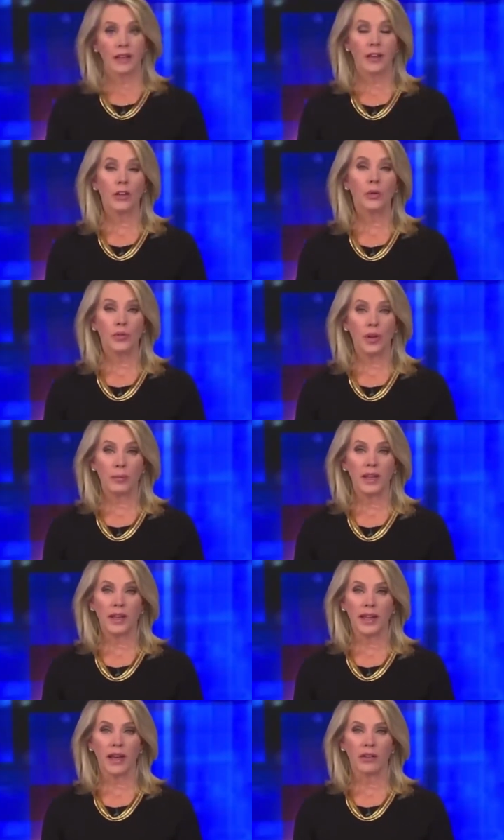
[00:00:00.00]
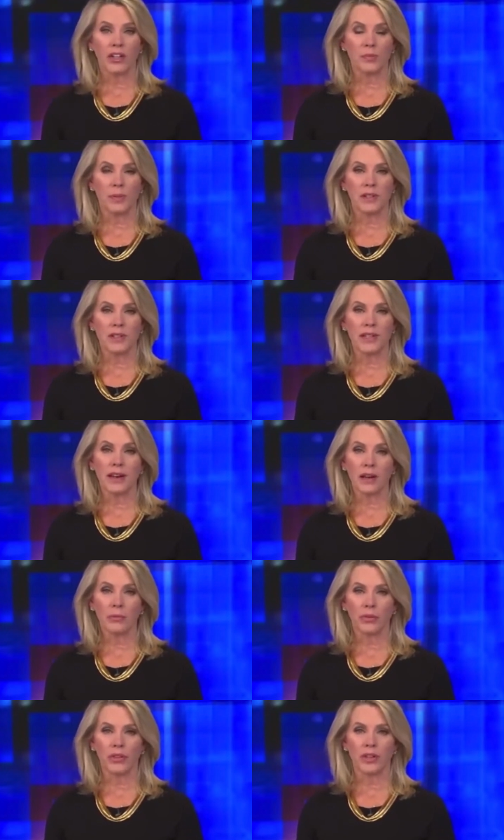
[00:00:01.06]
A GoFundMe account has been set
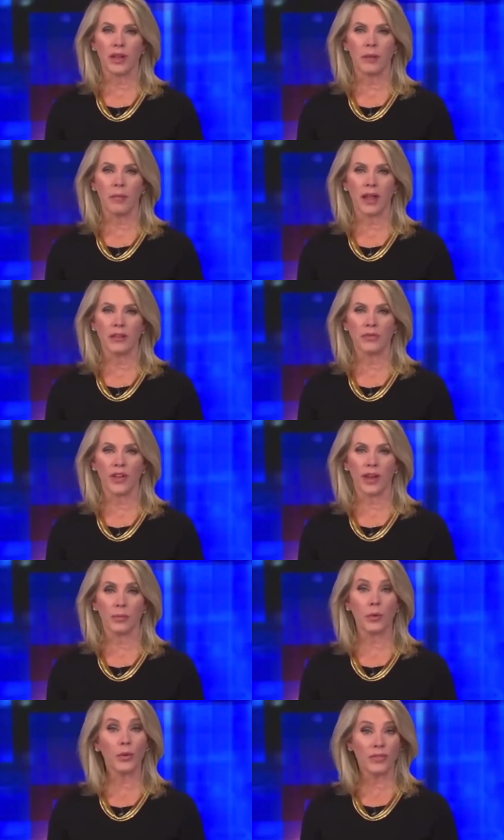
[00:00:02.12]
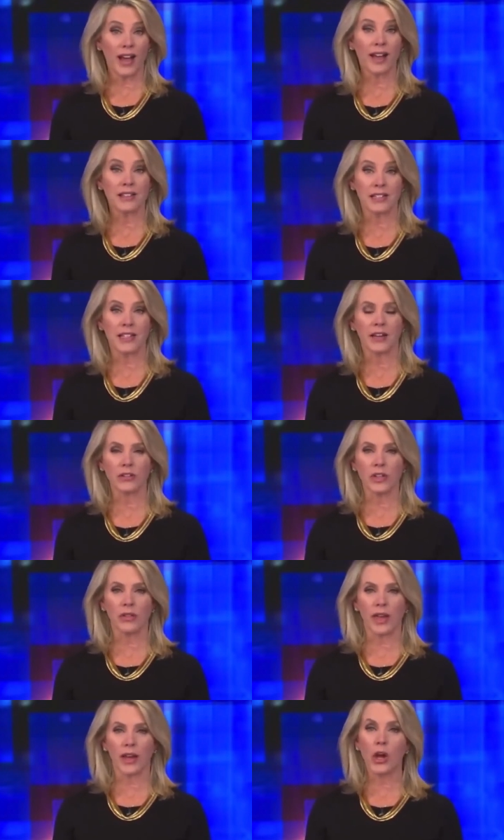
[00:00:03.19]
up for the dead man's family. We've got details
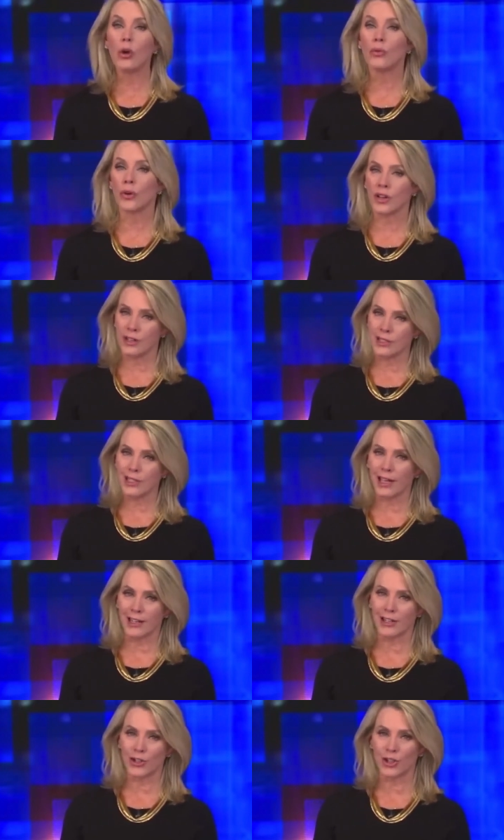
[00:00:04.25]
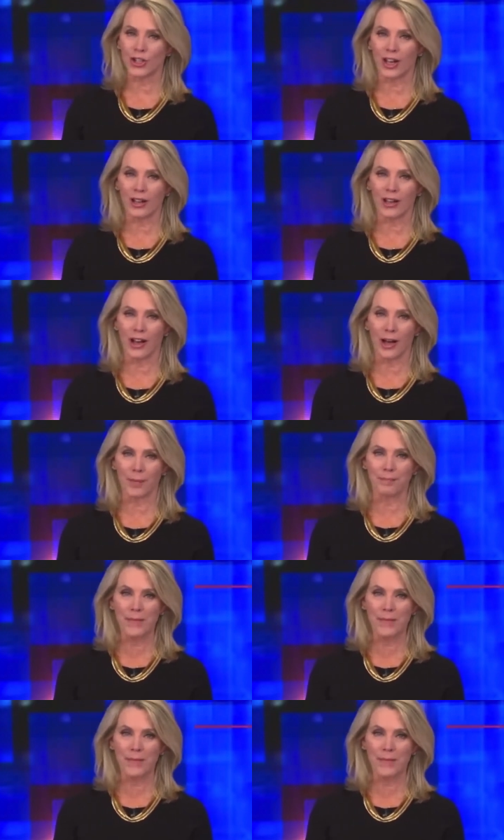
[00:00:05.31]
on that over at InsideEdition.com.